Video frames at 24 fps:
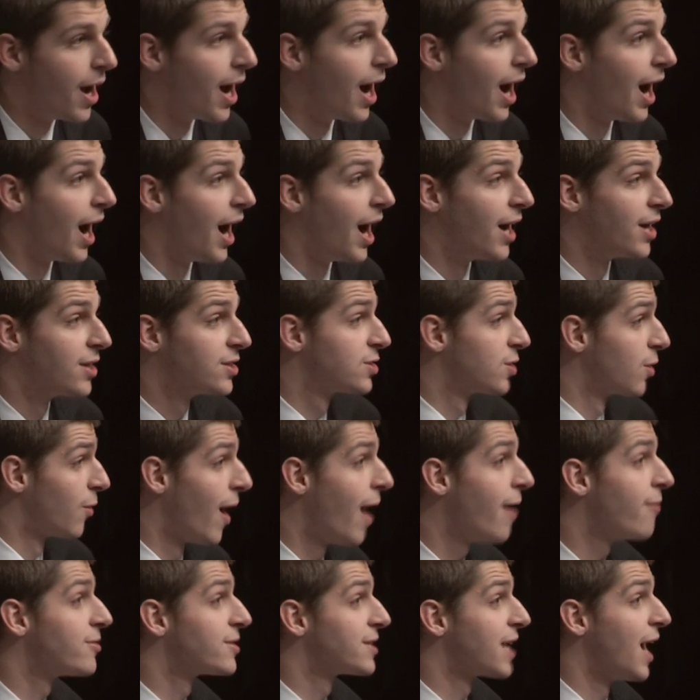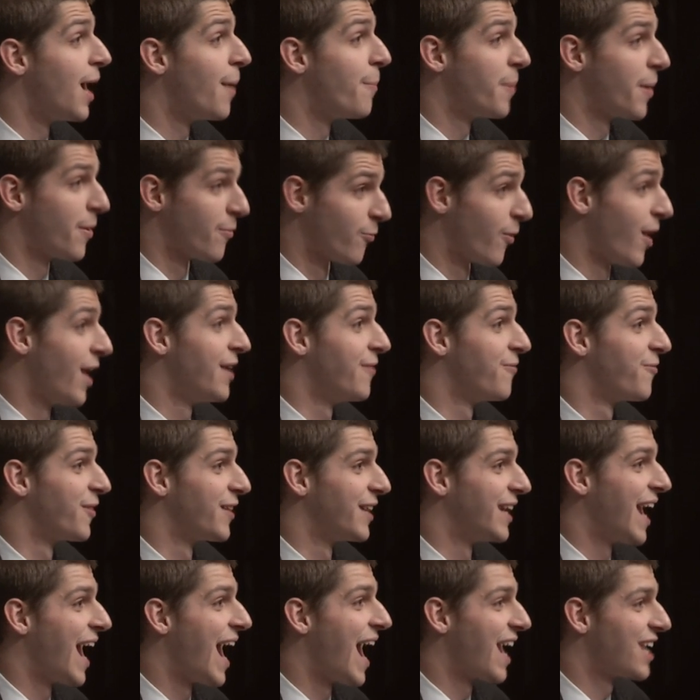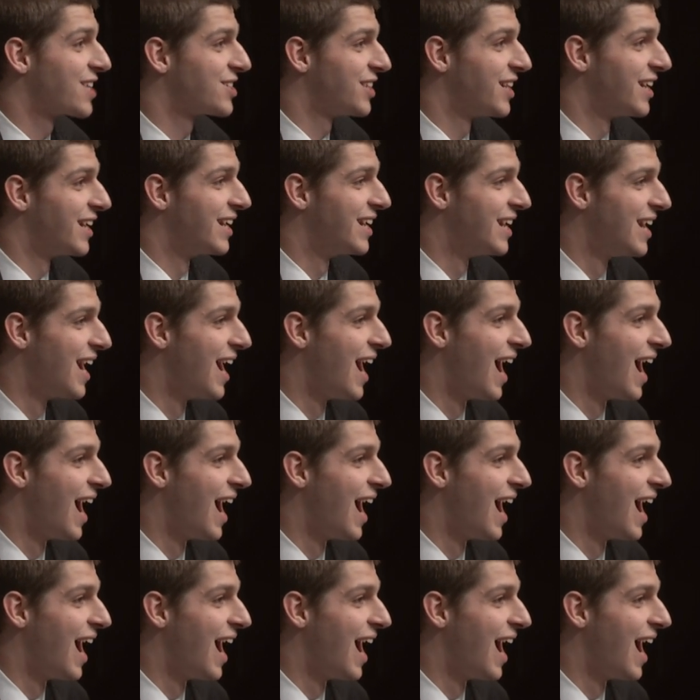Uh, so I was up and ready for the action.